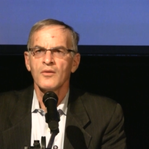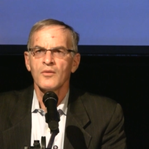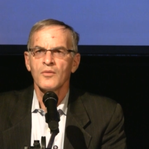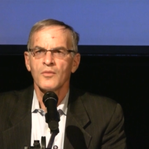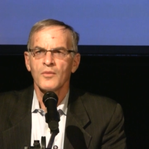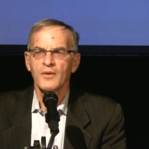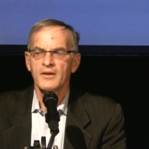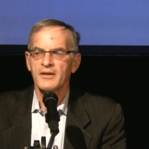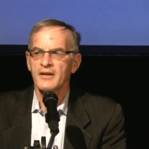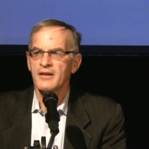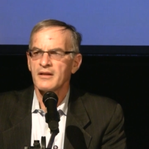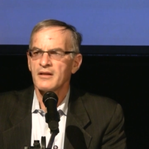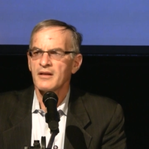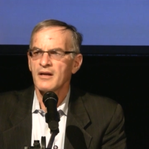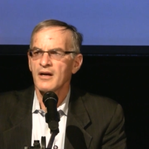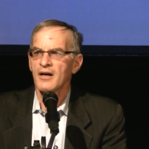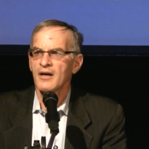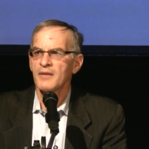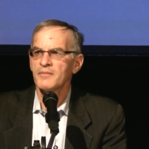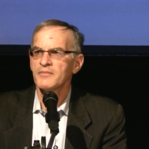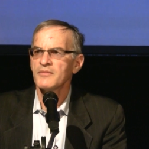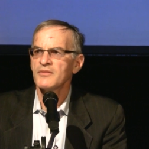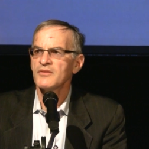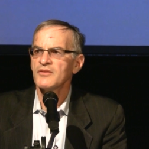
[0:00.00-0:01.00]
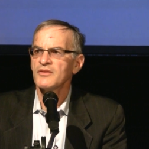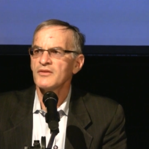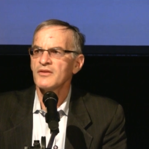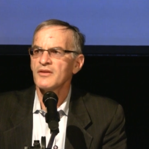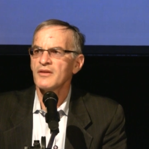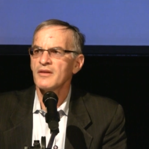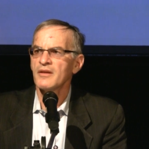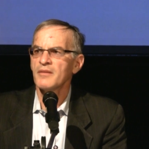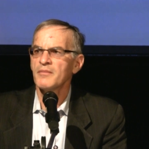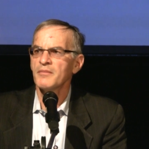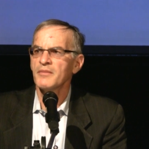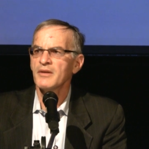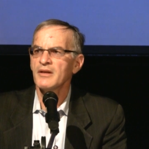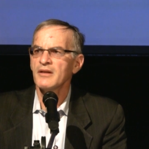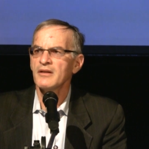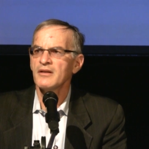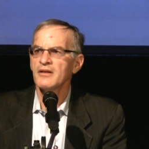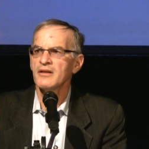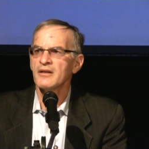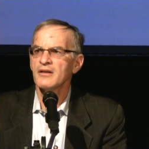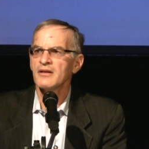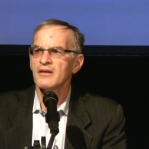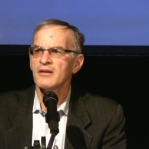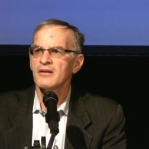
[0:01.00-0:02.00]
when it comes to the
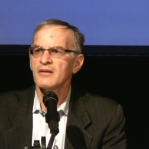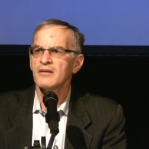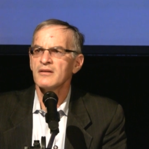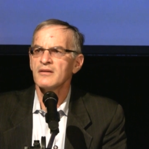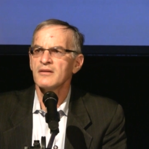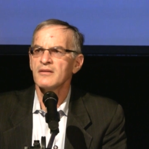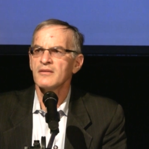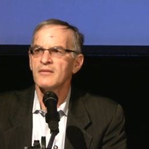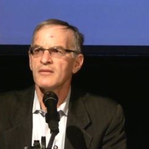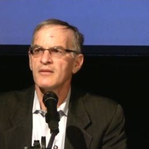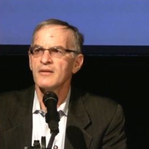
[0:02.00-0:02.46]
media